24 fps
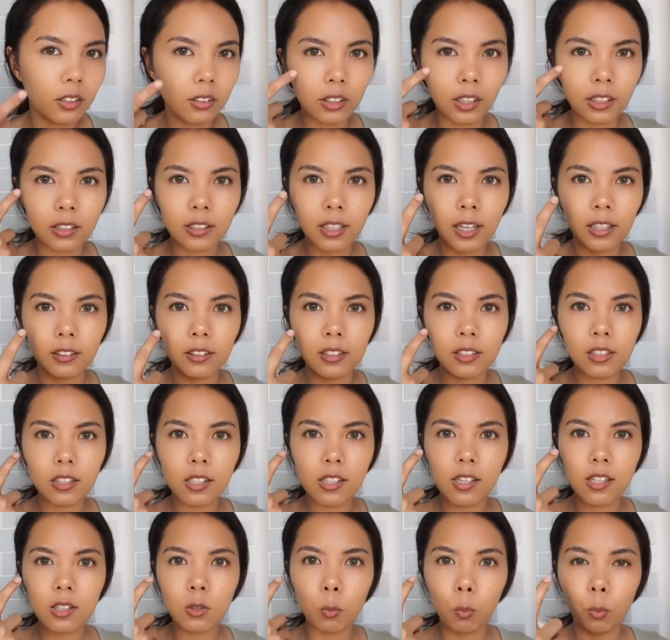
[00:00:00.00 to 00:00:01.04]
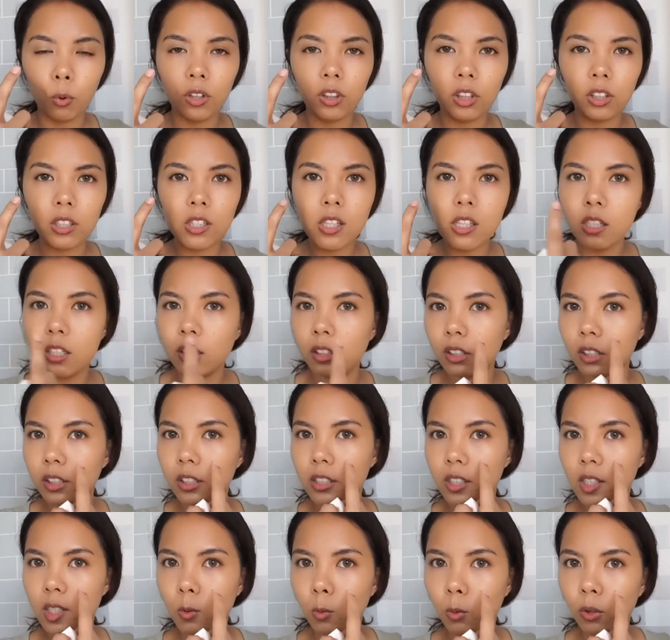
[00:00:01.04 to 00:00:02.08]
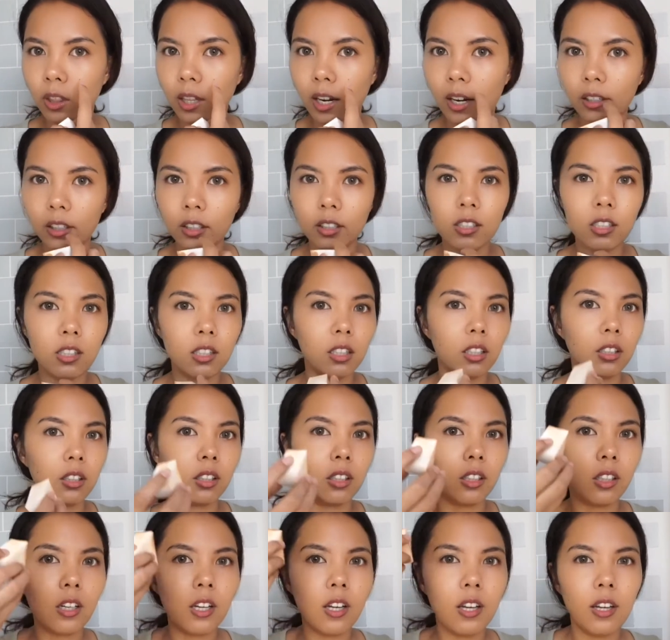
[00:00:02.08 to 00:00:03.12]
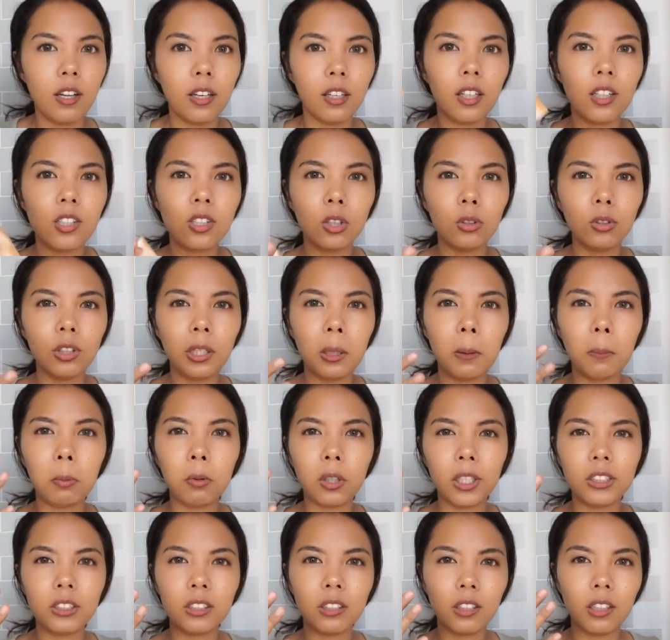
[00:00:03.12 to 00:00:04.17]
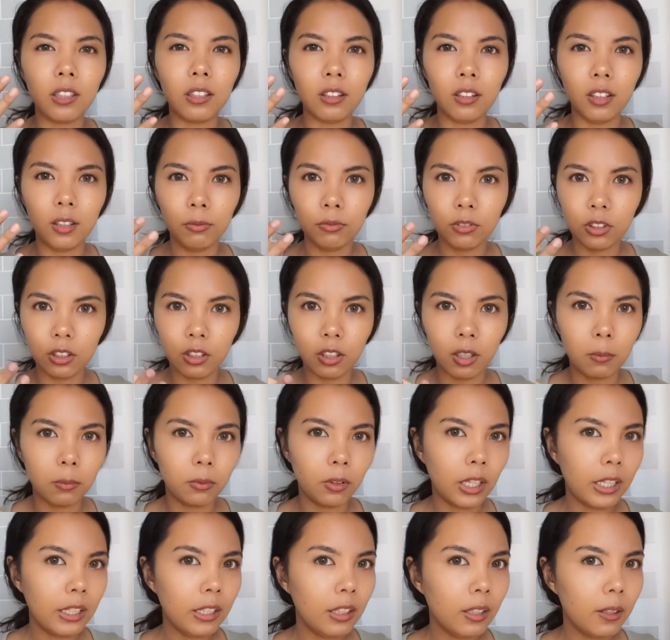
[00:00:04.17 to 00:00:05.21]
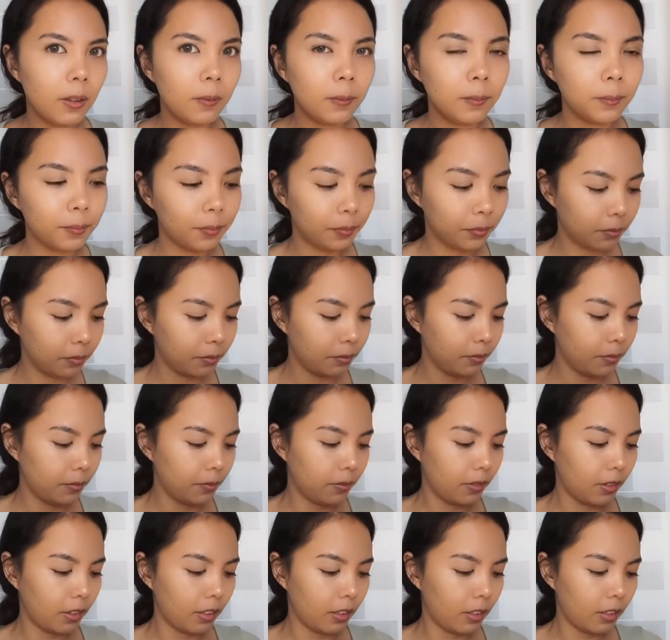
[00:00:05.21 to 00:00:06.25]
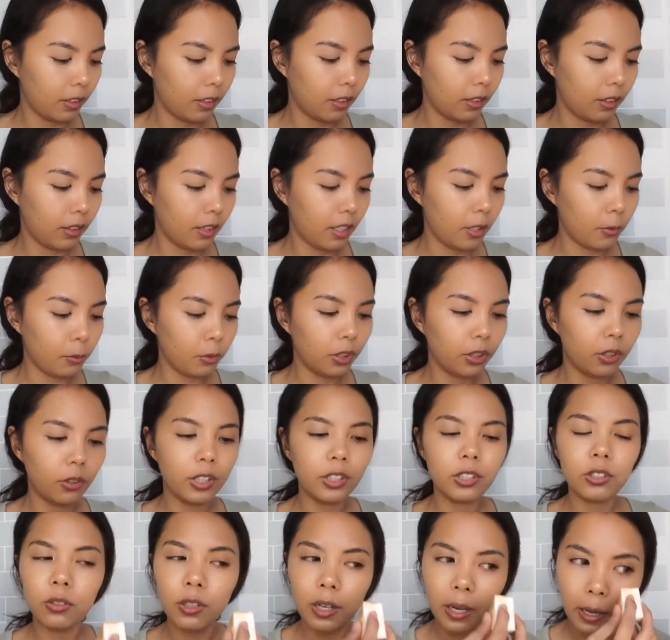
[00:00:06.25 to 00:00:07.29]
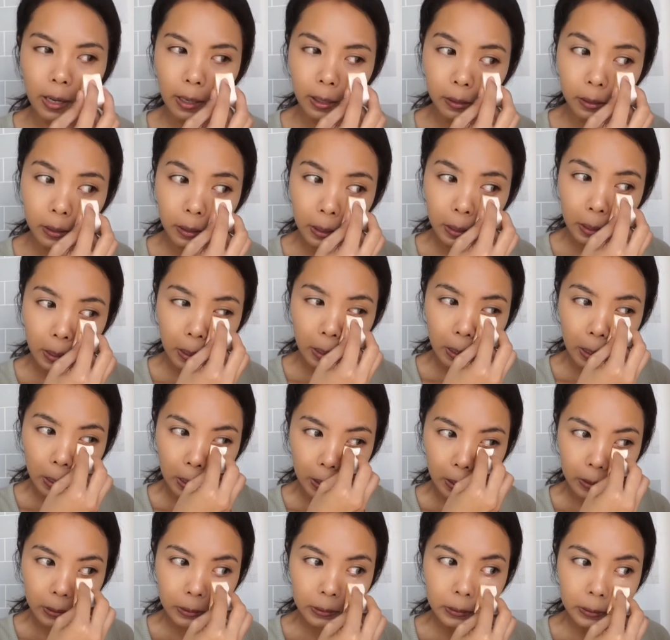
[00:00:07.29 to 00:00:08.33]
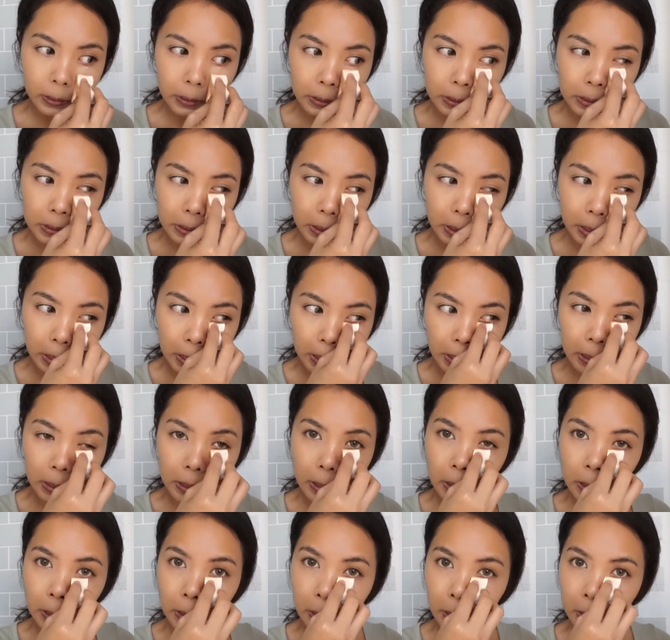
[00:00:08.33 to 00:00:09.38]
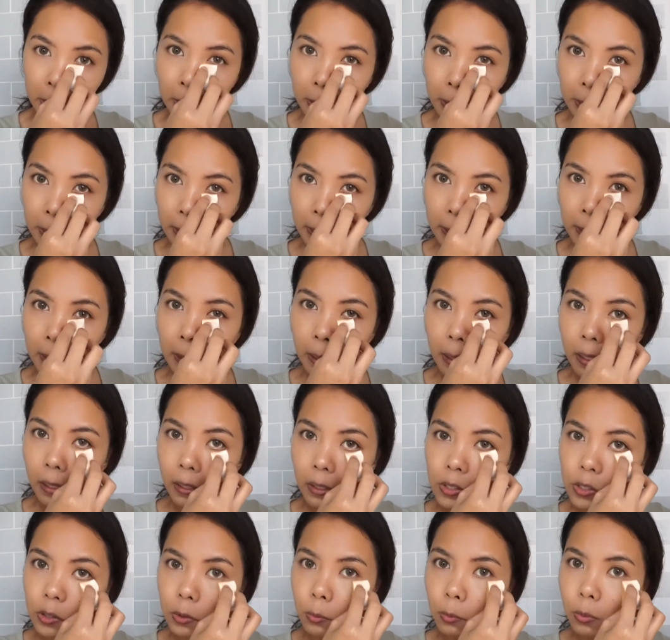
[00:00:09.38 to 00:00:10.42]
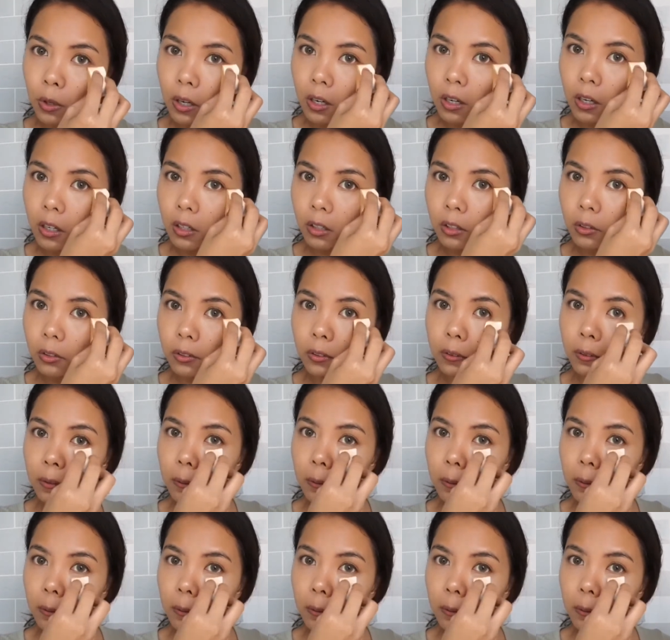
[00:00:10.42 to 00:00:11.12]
look at that. This is with concealer, this is without concealer. It's already brightened and lifted up, right? Then we're going to add on this side as well.